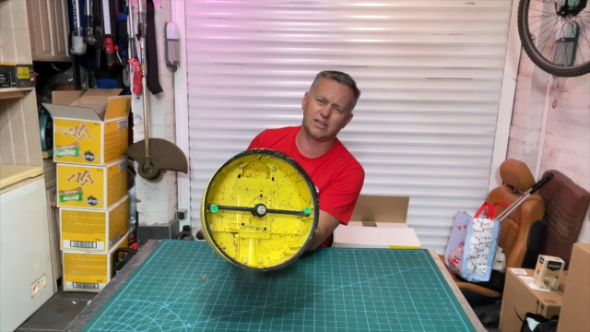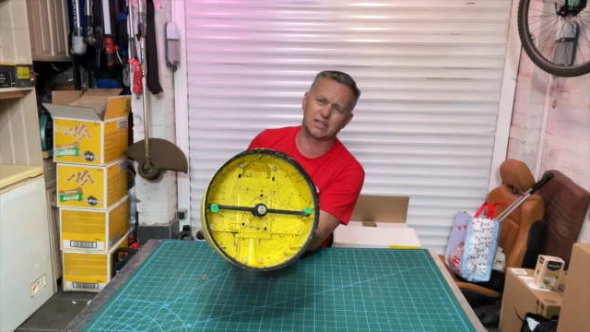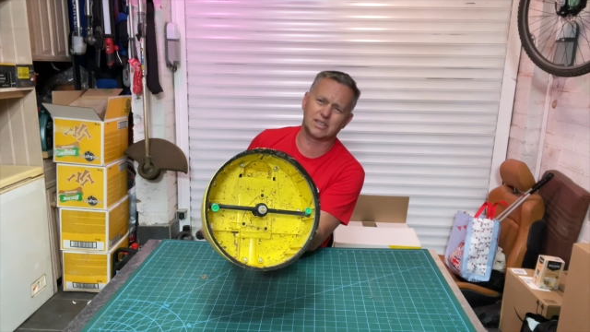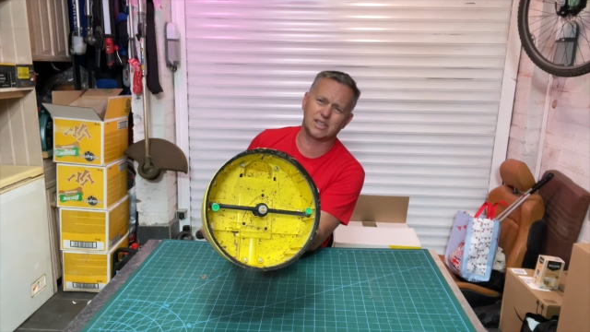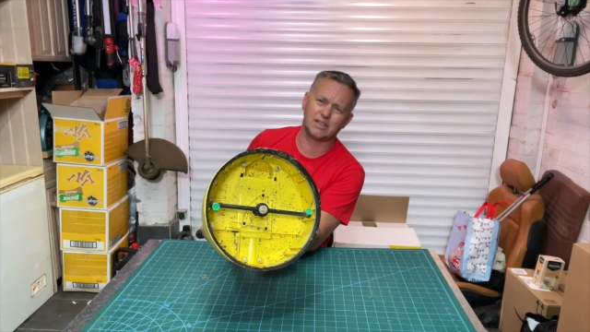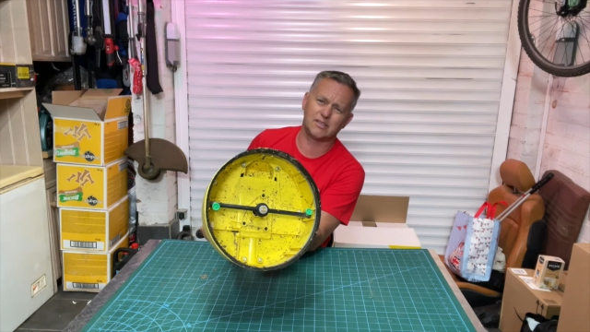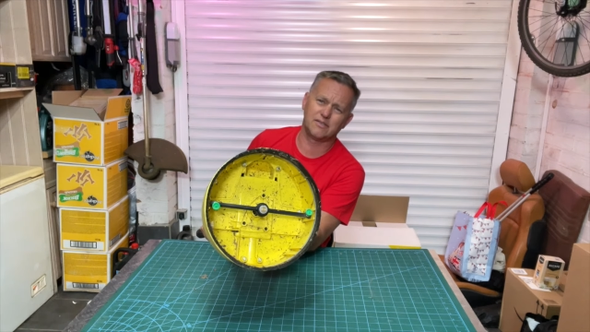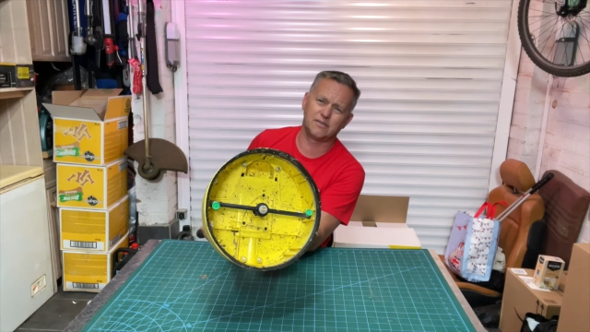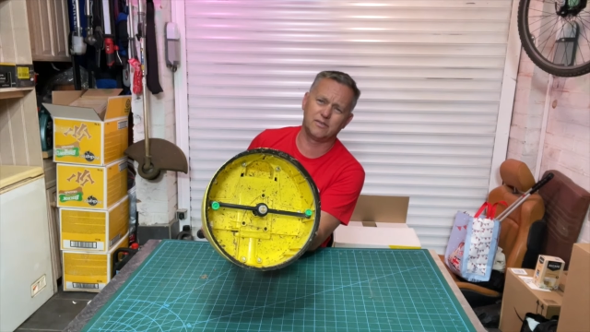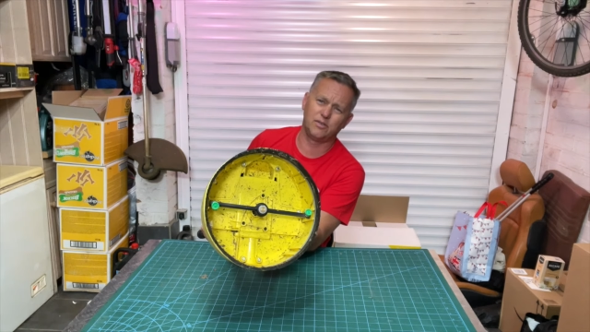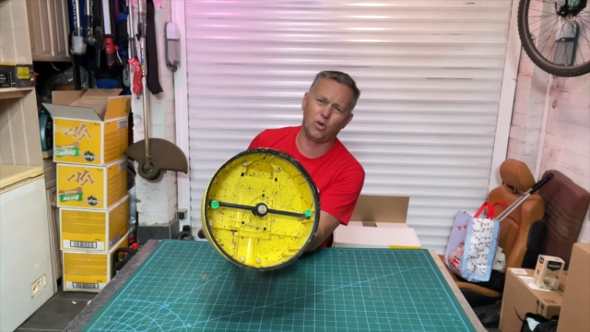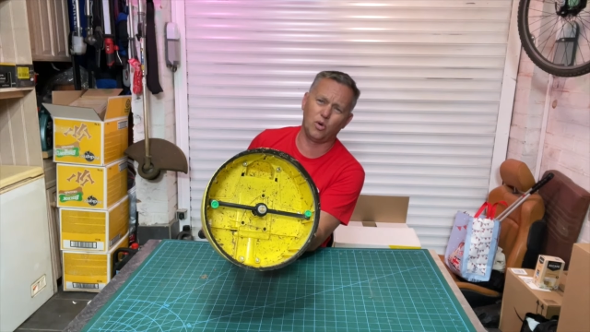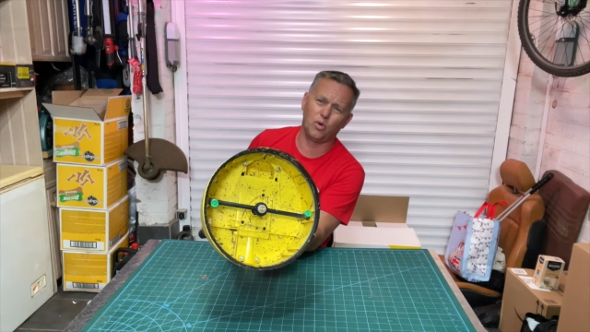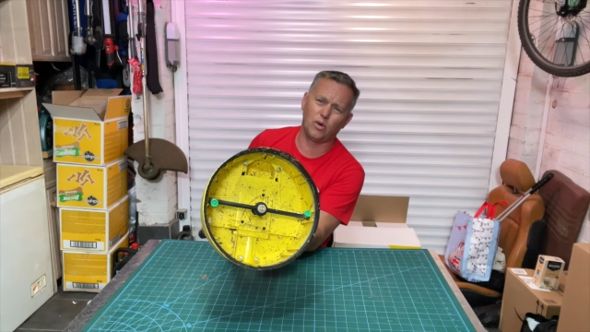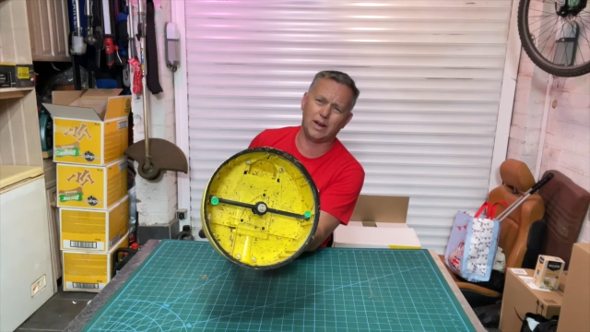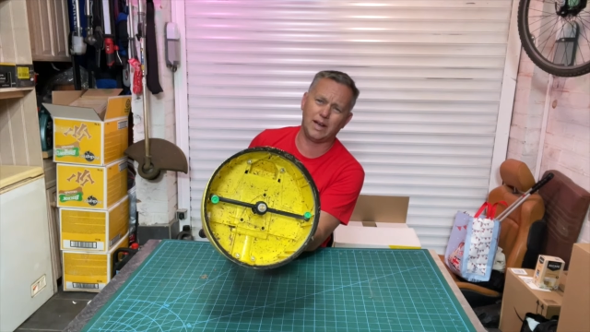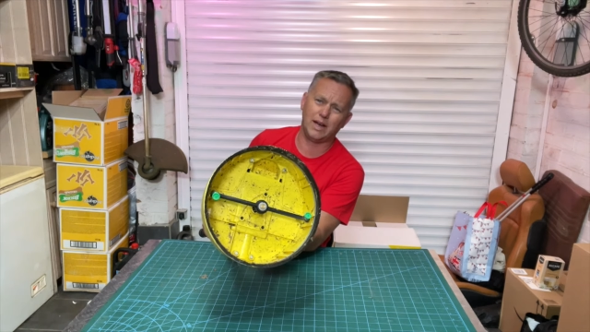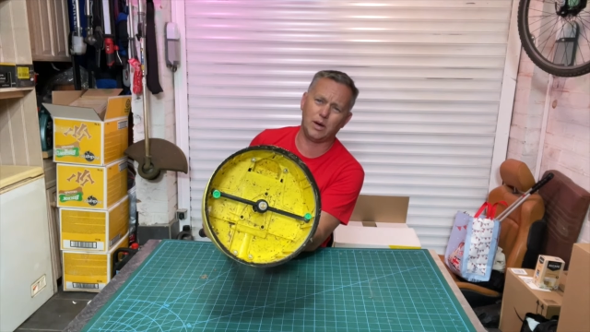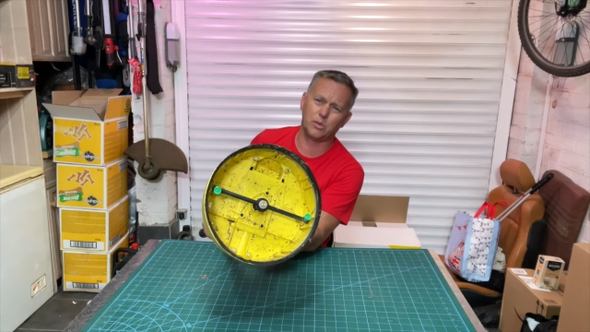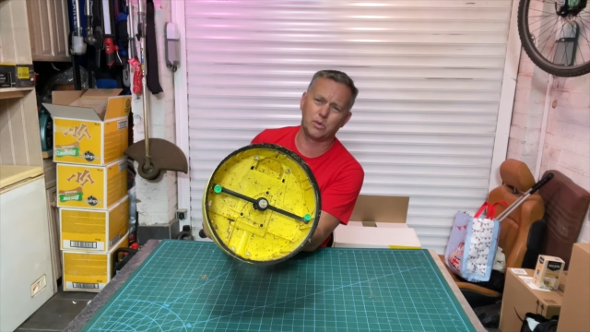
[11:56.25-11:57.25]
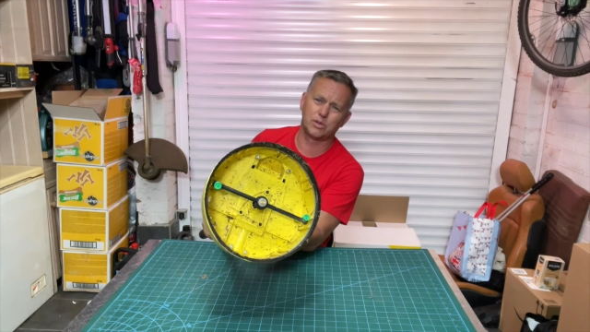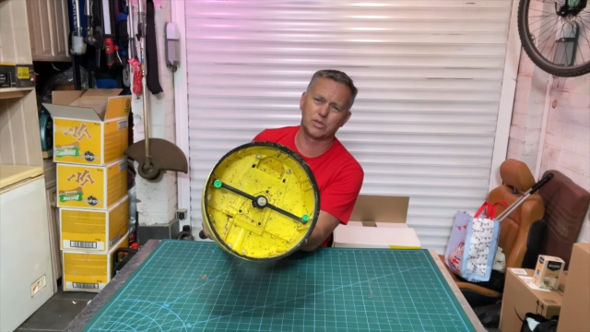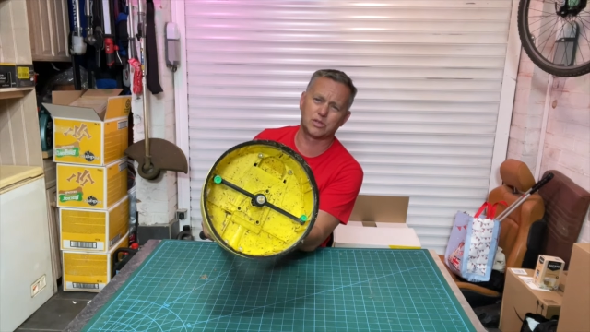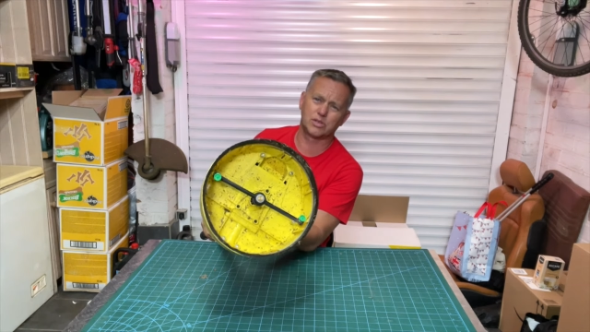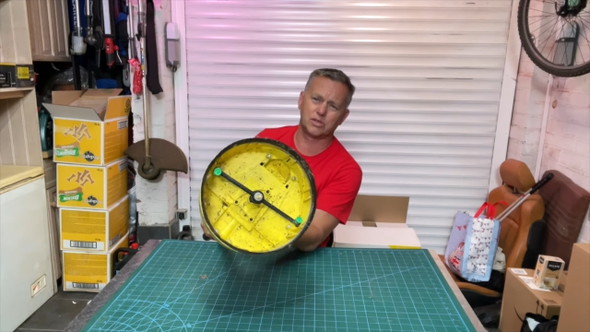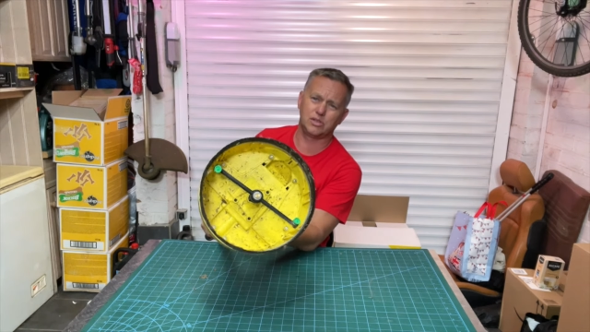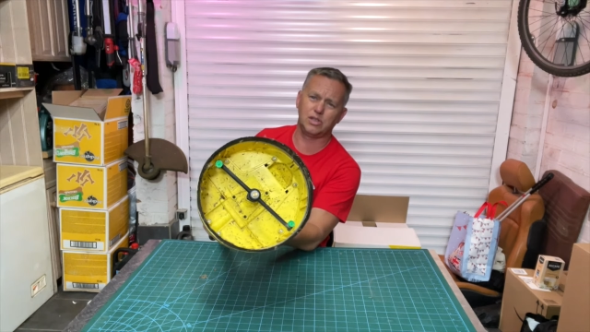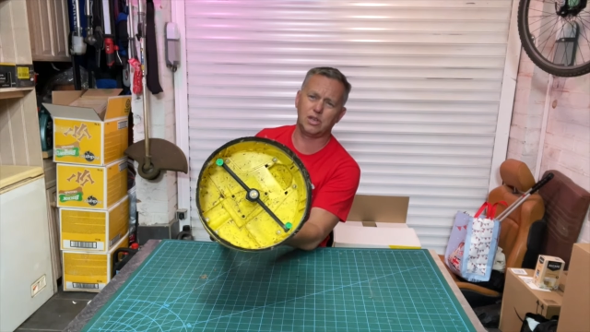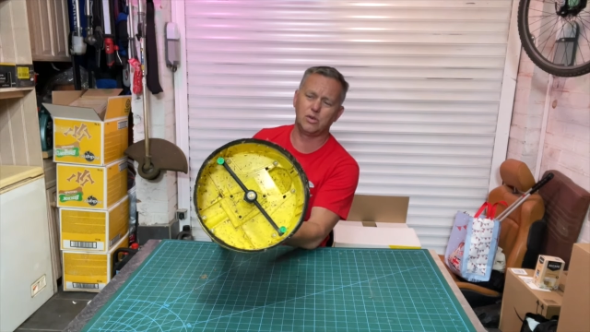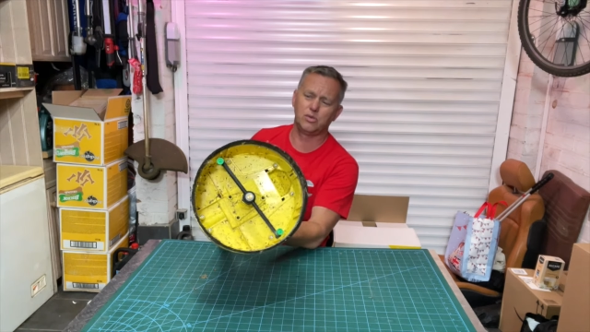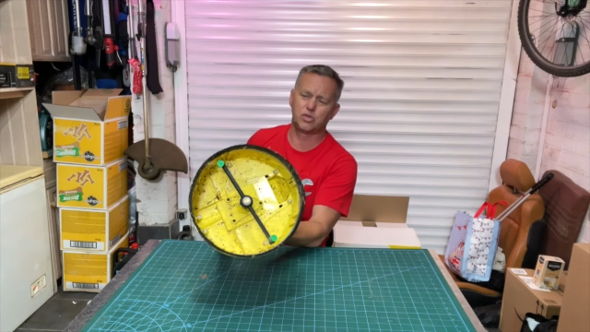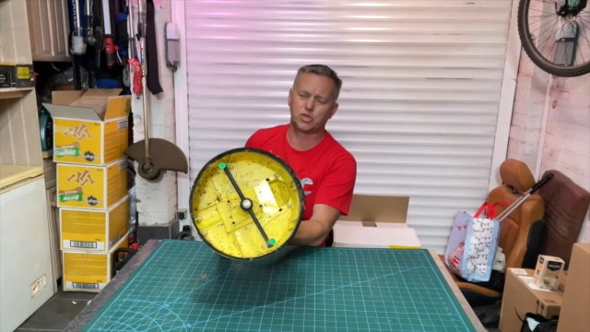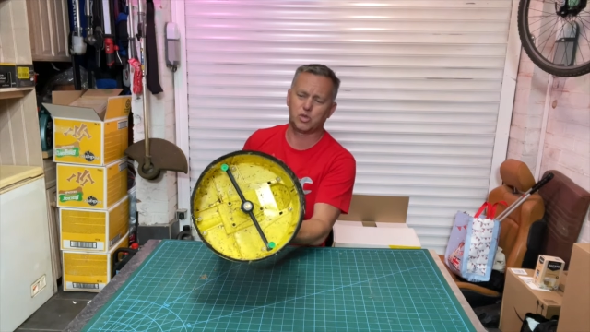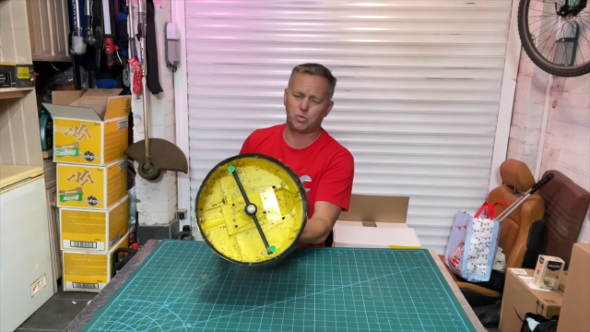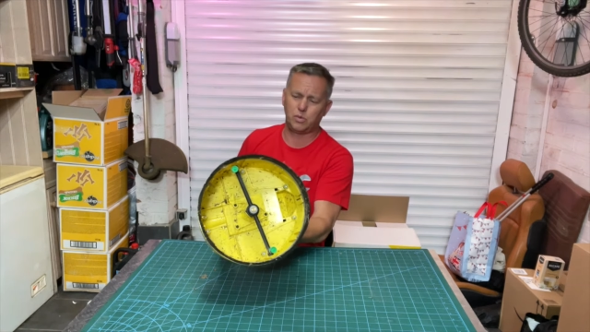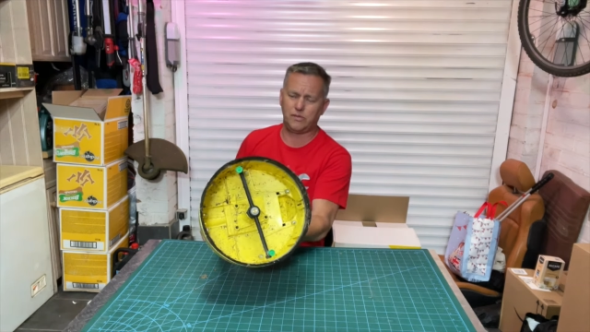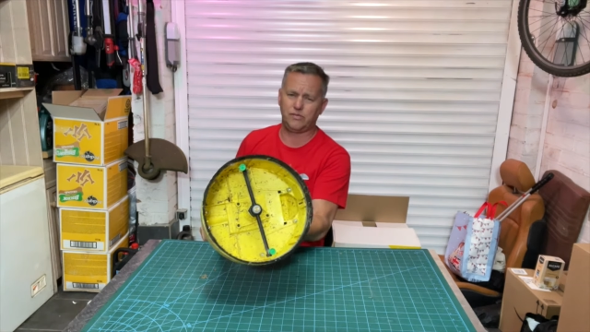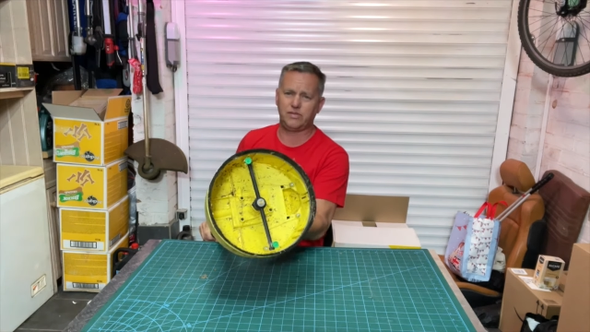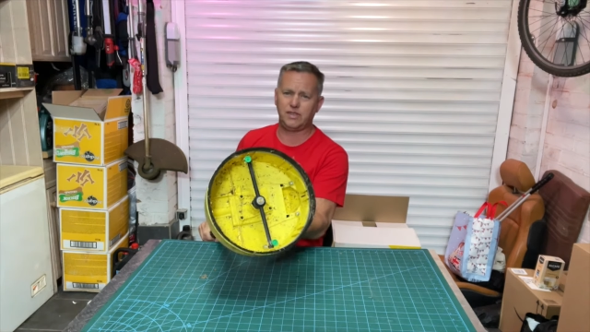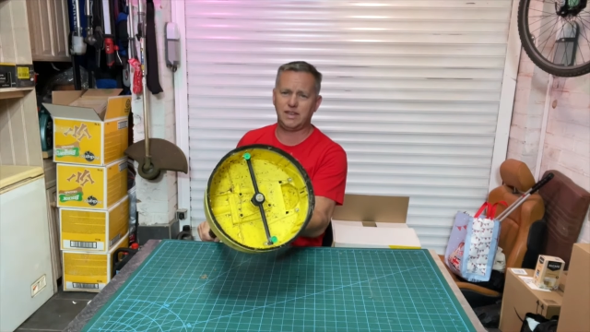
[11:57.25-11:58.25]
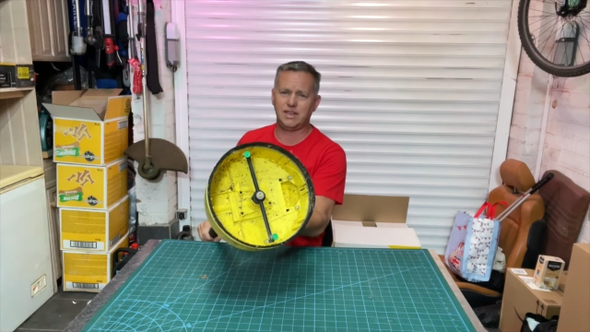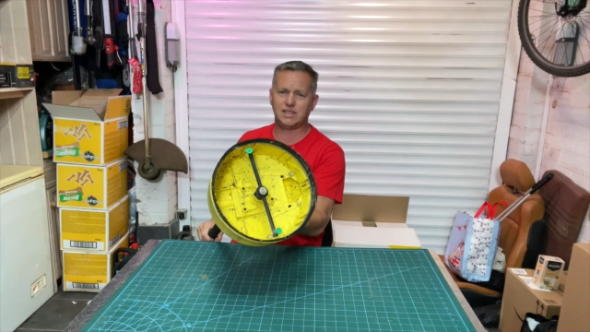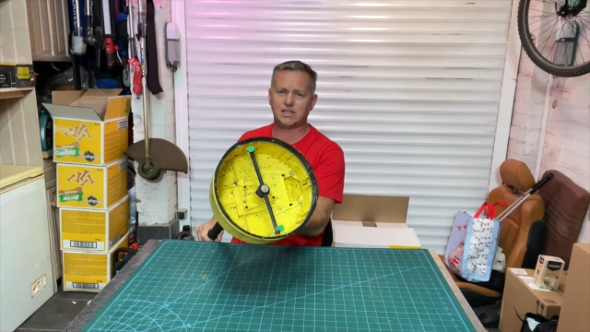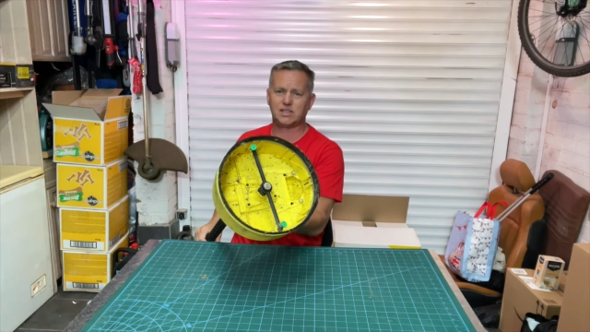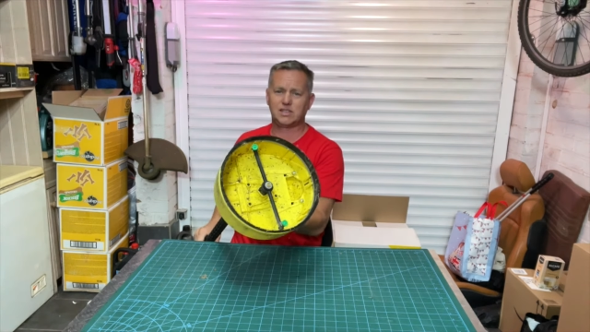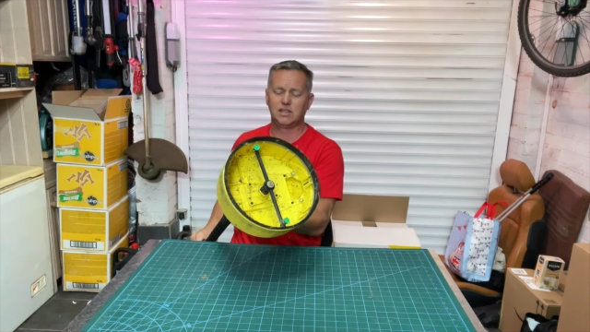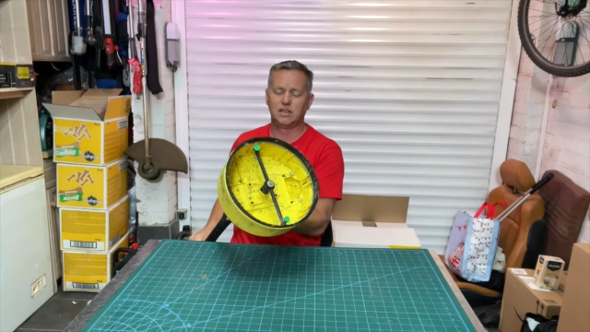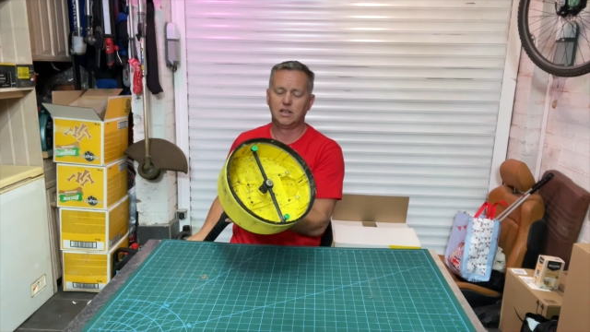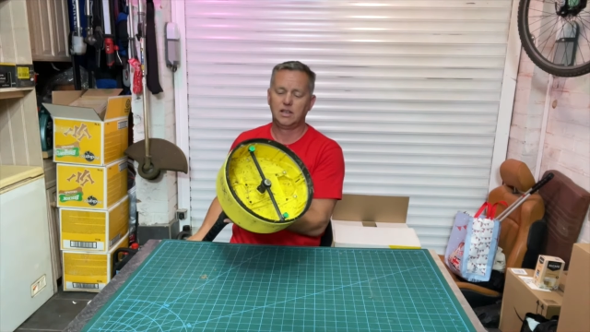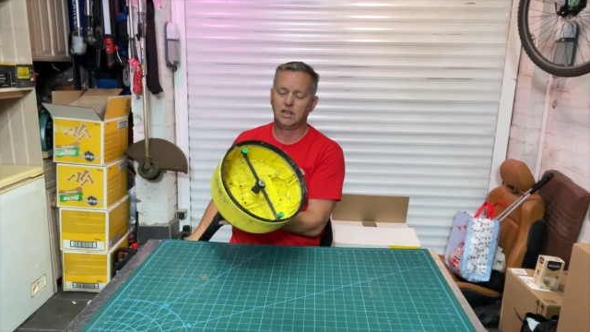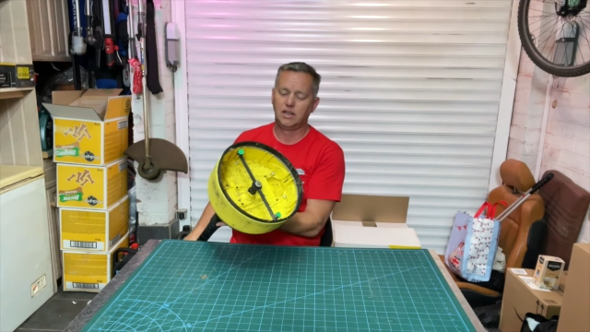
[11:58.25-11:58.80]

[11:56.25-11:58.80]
I'd say 4 hours use with this.